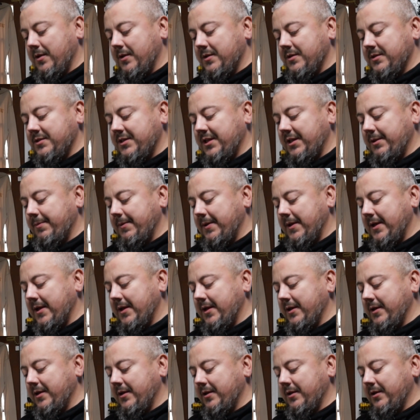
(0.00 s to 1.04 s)
sticky
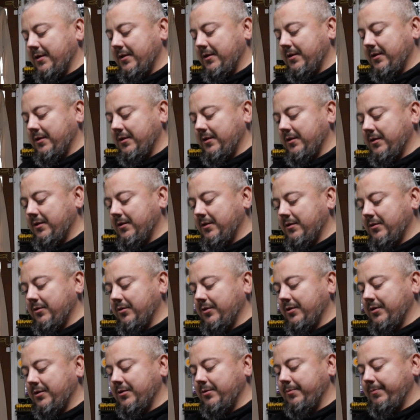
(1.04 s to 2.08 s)
pad, or
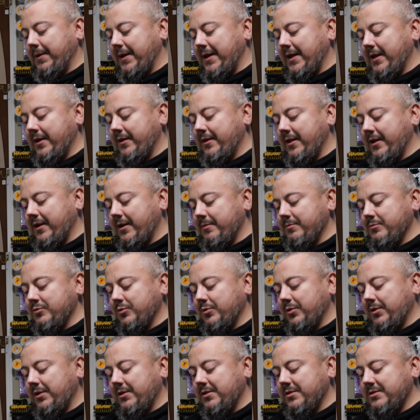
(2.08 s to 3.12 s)
the little pad that comes
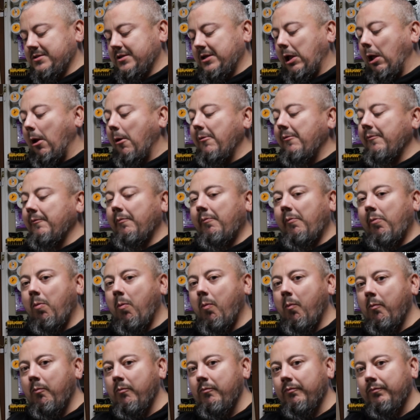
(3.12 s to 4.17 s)
with these
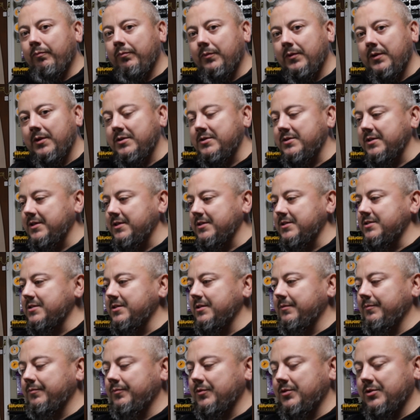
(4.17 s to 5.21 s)
things,
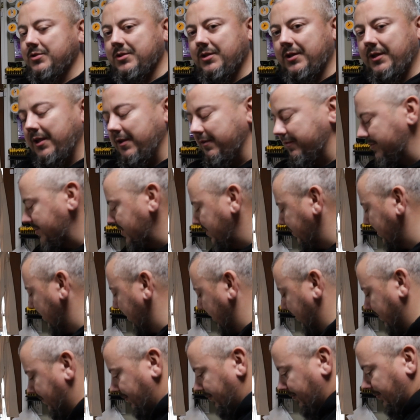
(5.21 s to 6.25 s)
just to give
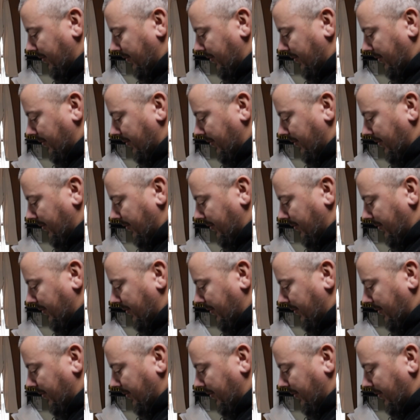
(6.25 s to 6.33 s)
something